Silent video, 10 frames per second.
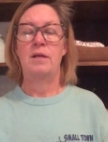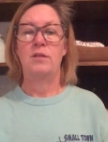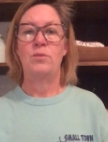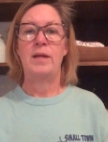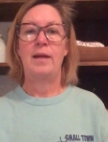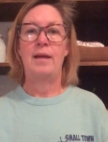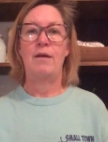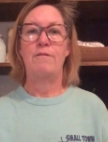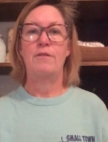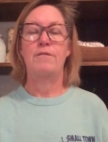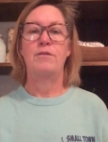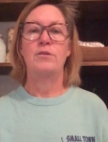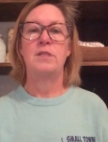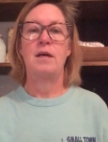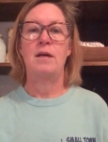28 count for the
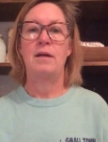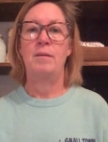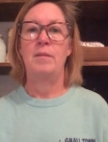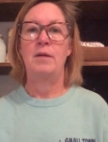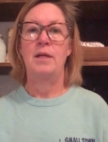first time